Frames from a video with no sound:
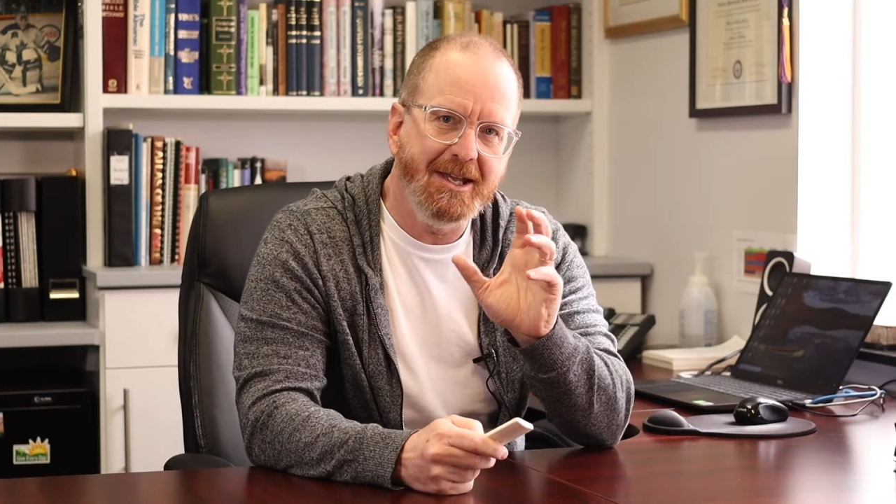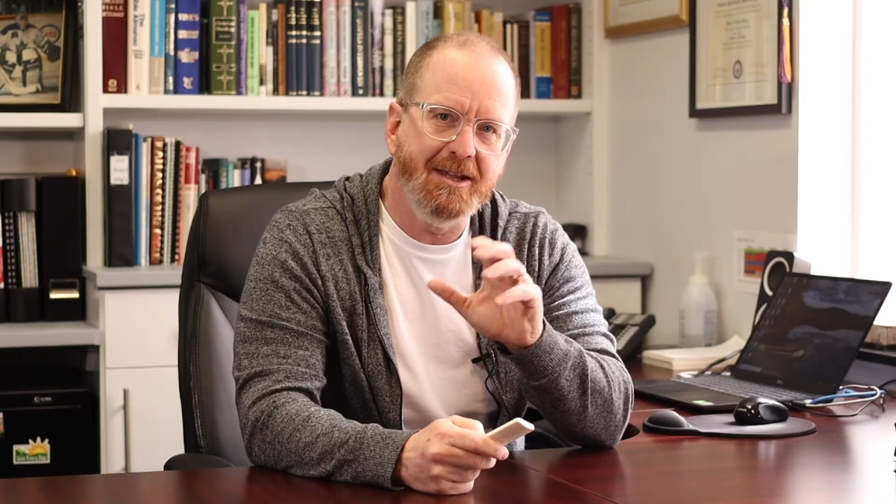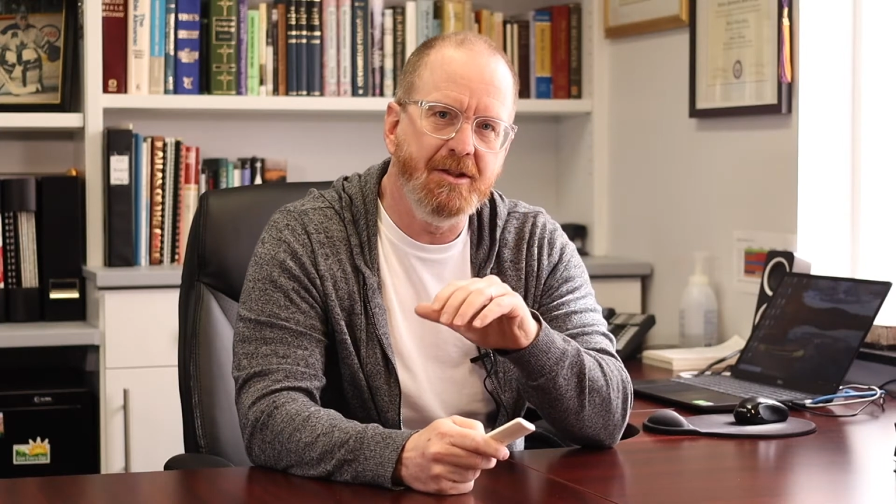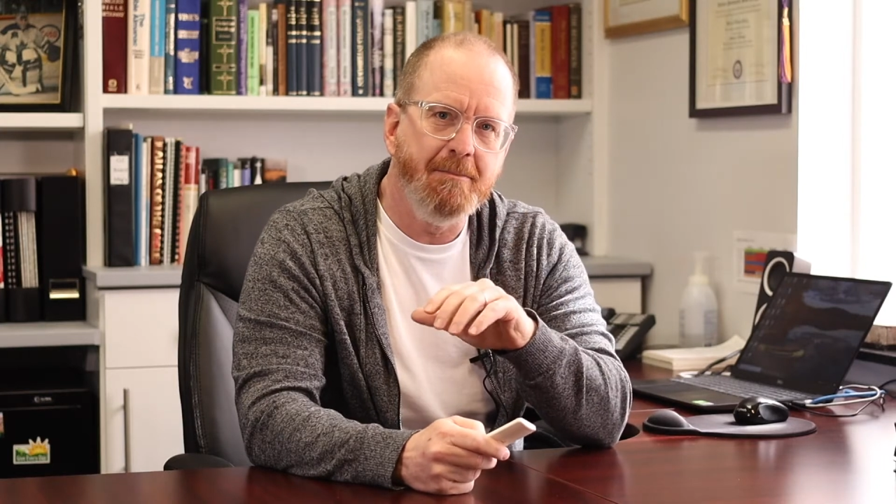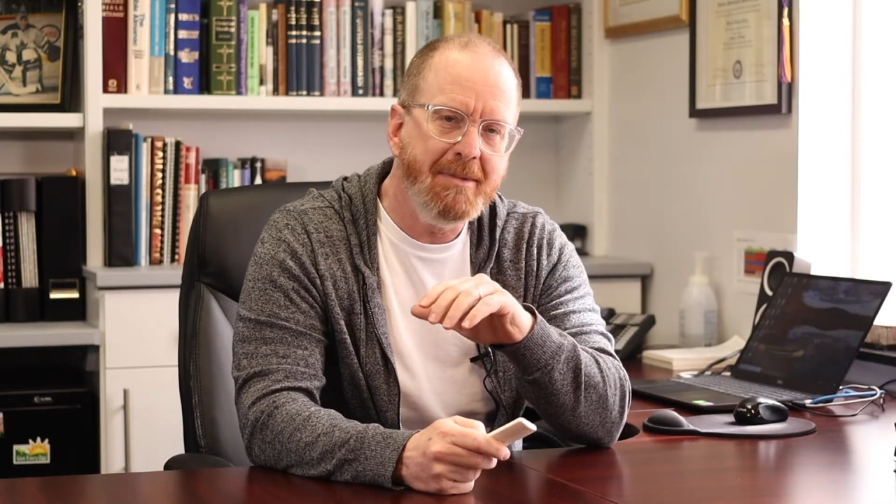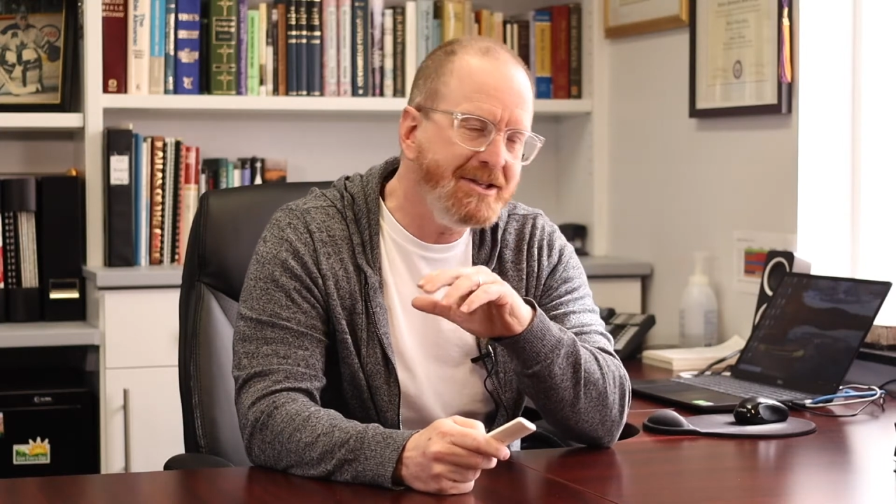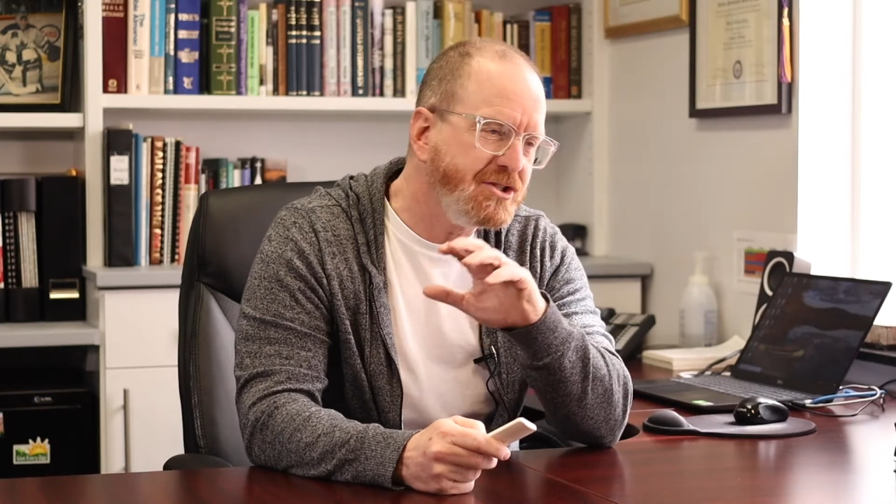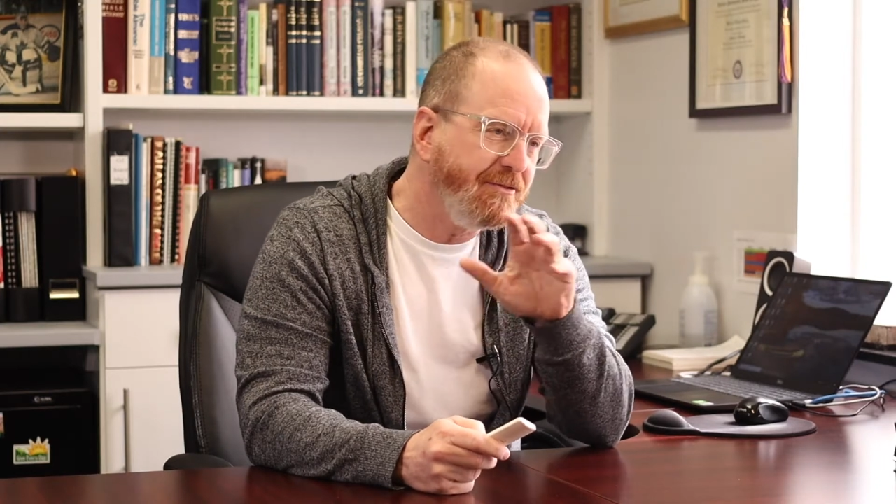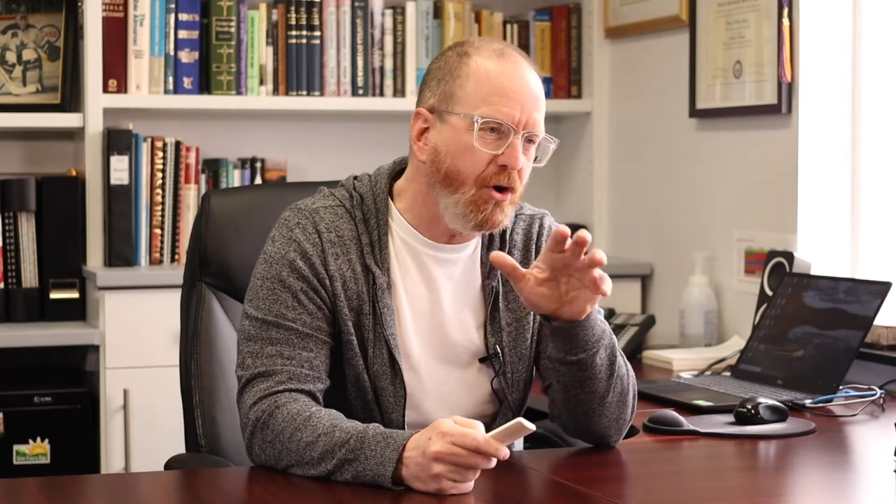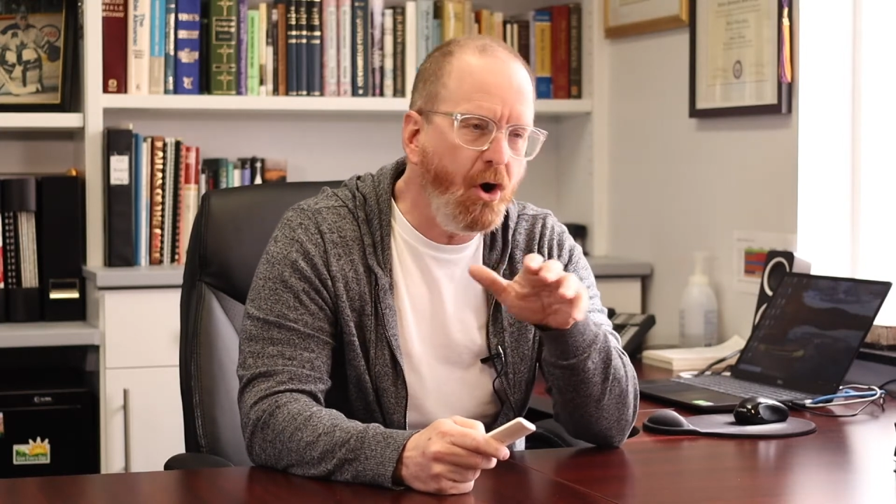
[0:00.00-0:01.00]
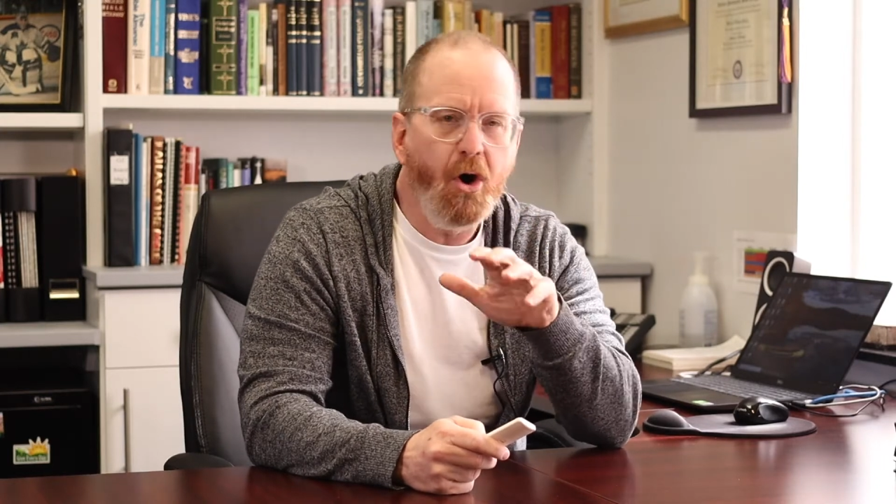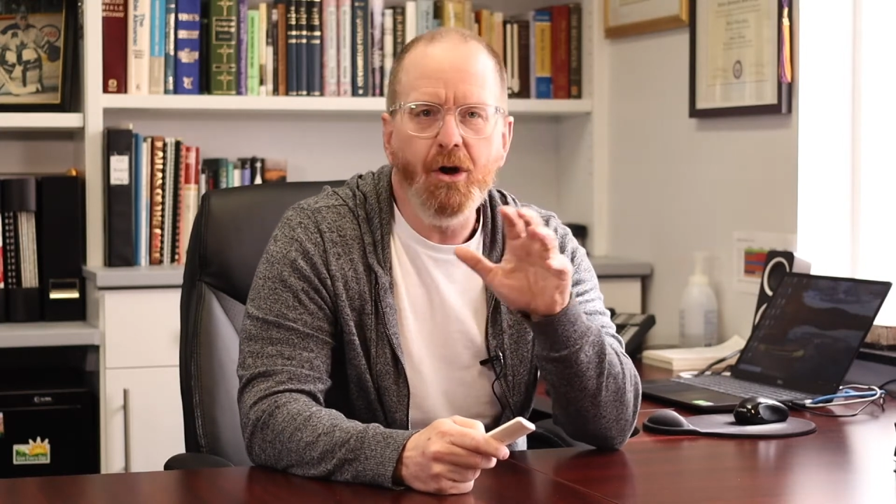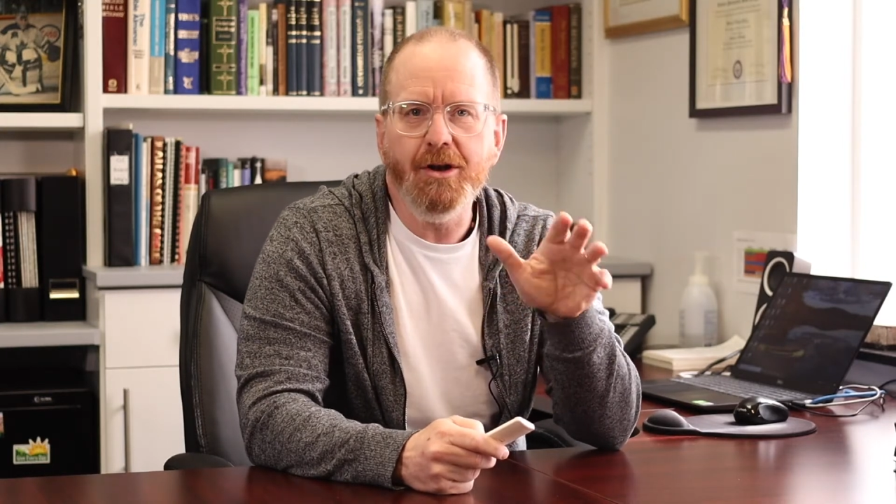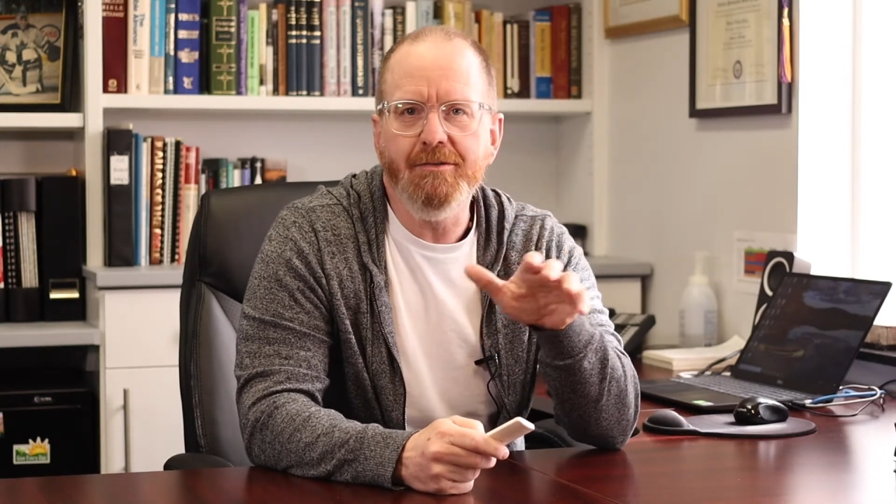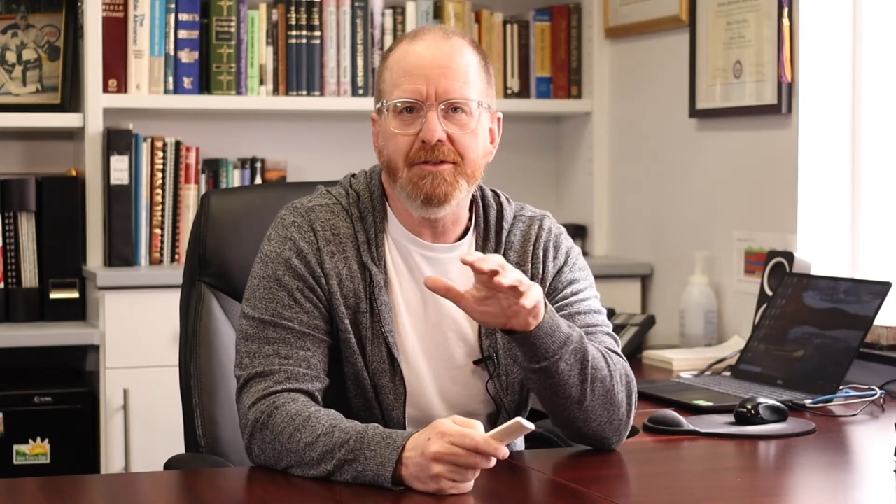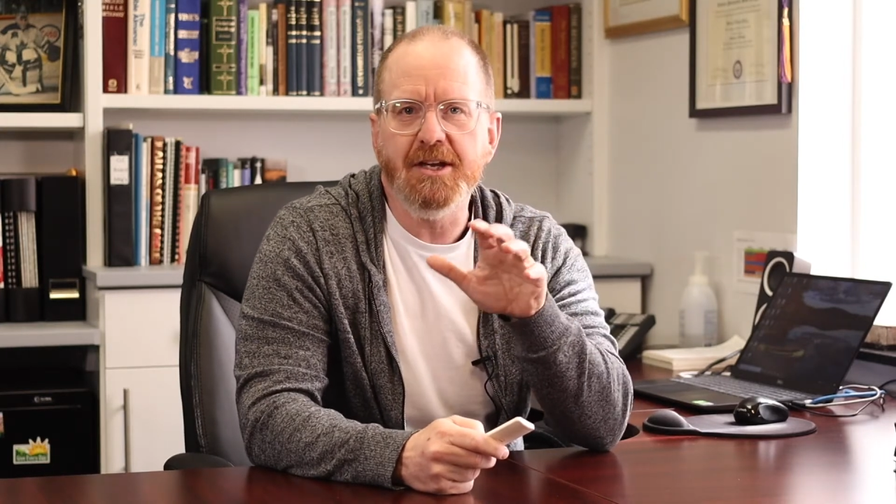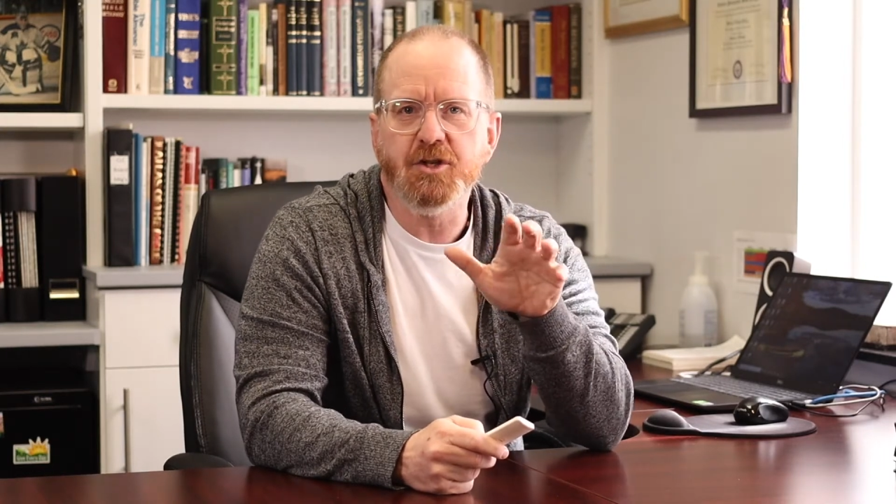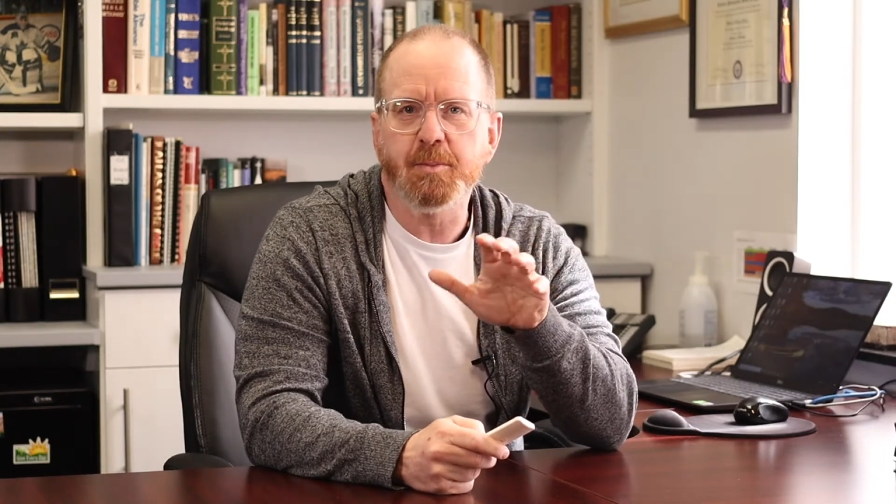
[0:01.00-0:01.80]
in the midst of all of these